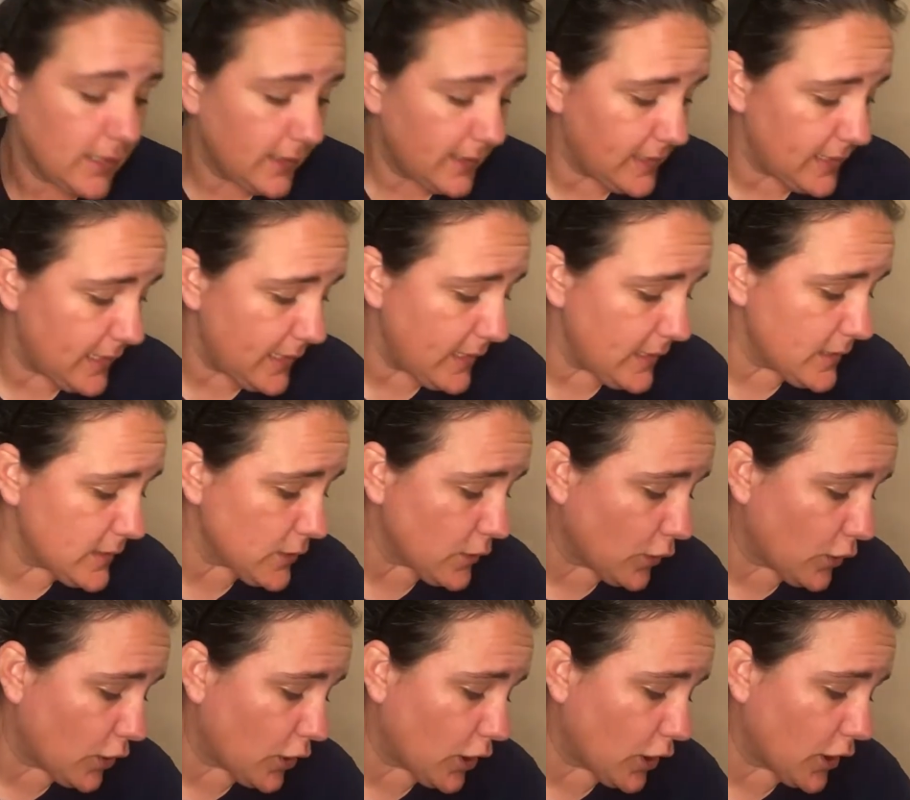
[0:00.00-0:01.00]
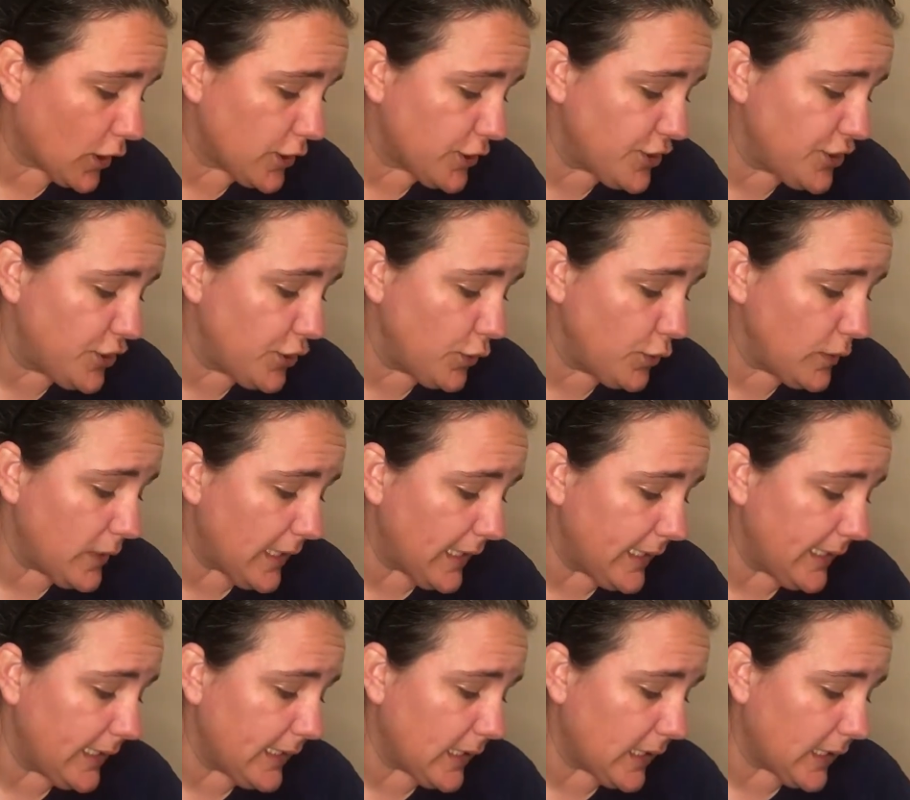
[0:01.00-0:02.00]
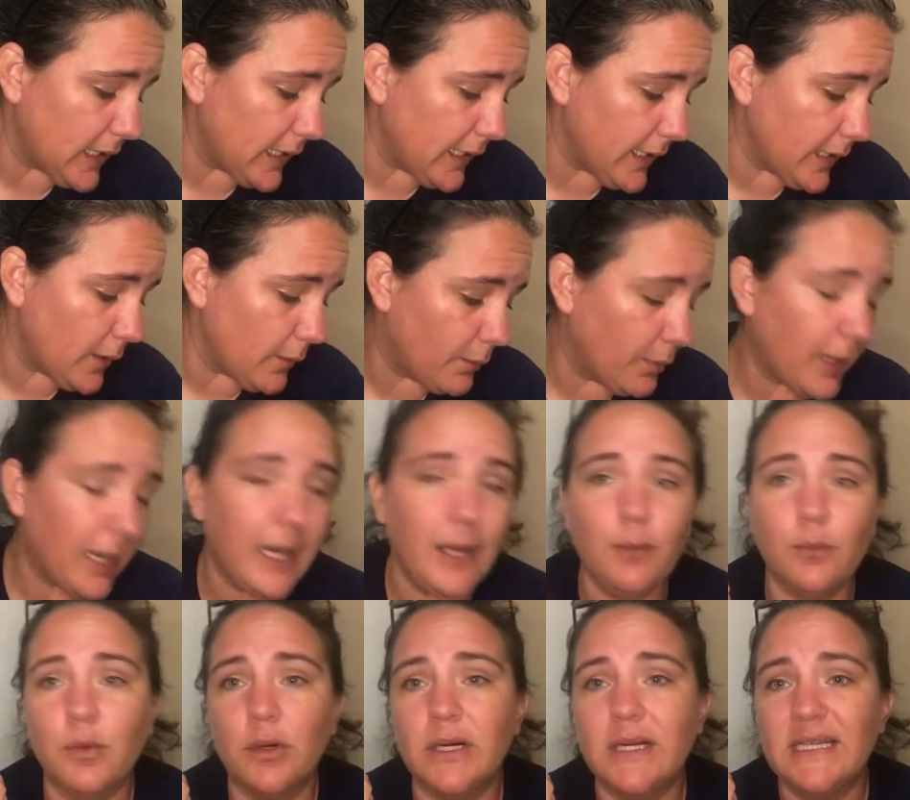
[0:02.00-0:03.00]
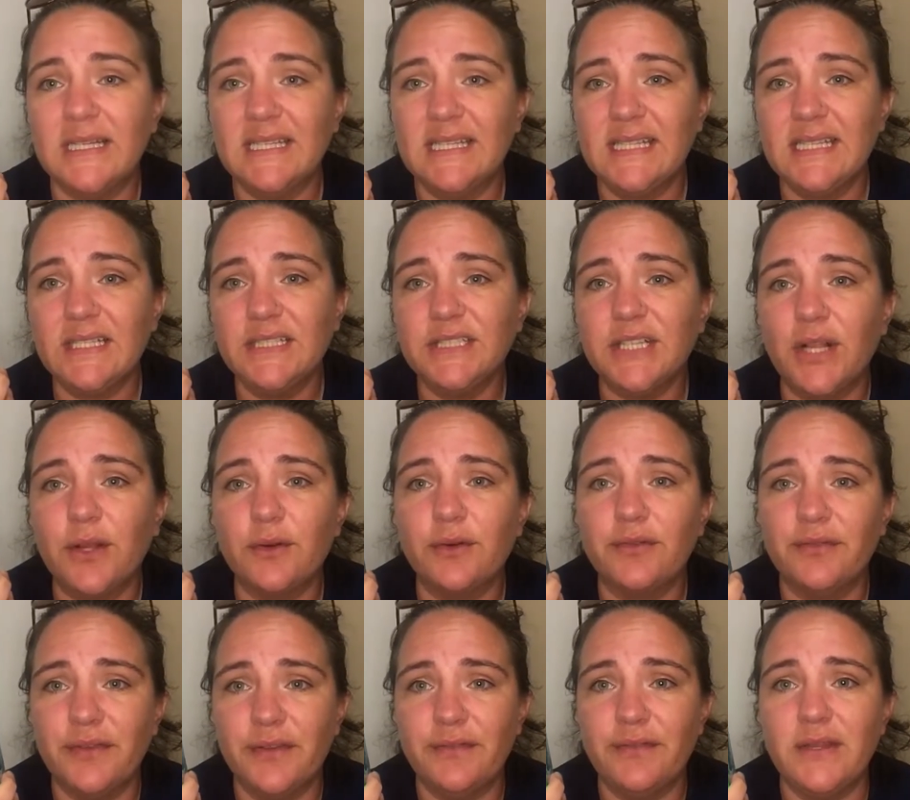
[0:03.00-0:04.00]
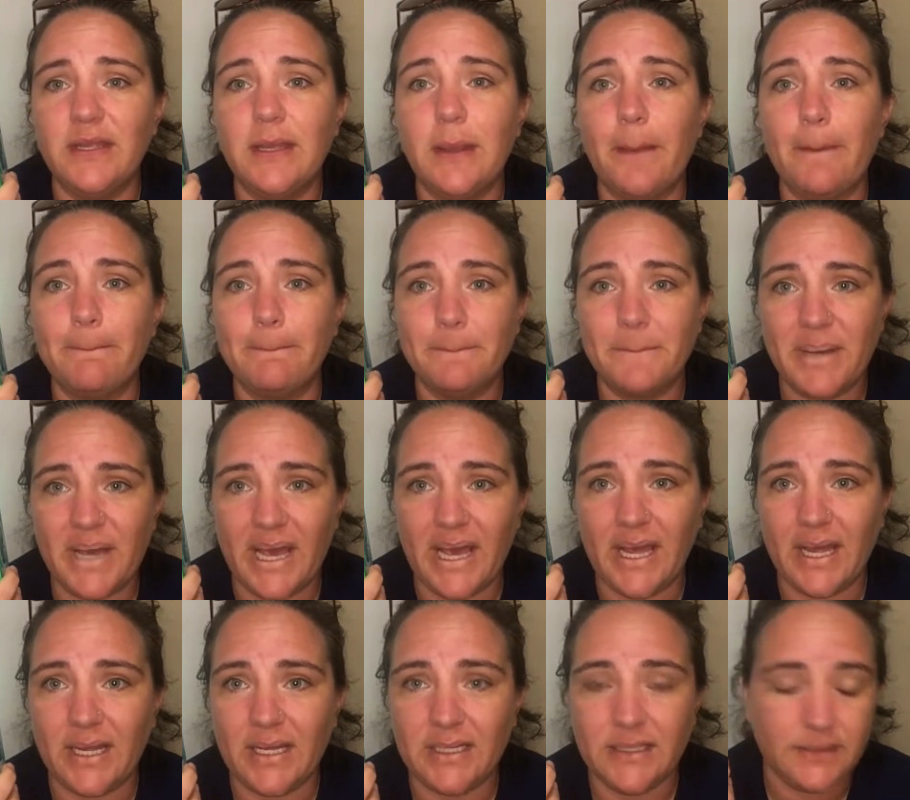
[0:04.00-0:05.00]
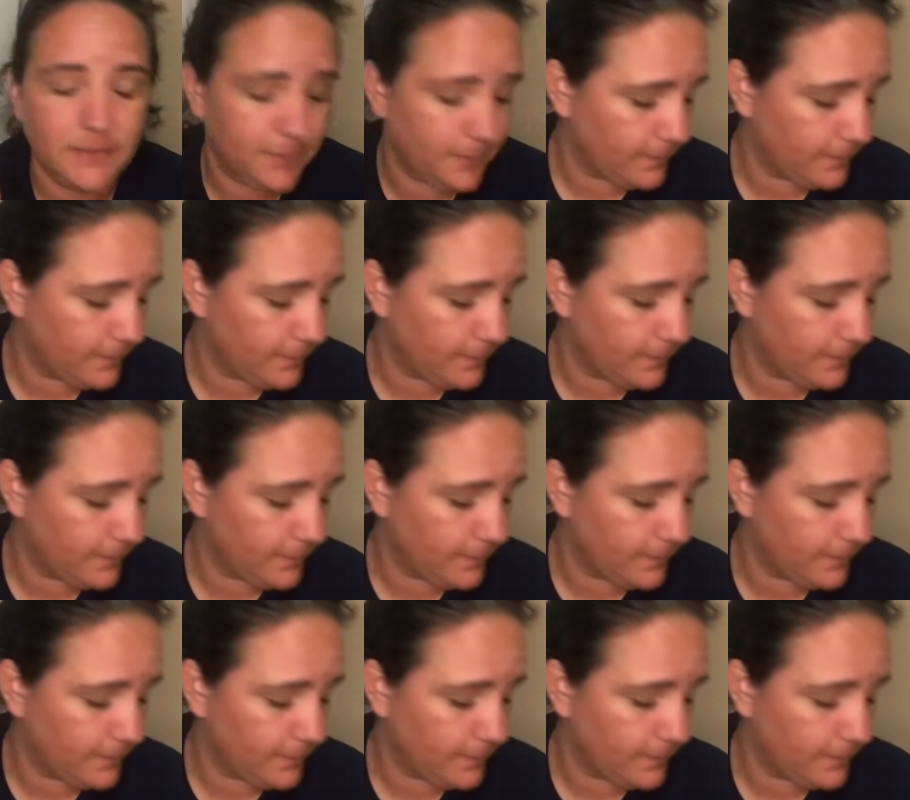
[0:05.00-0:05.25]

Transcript: these are $2.99 buy one get a dollar fifty back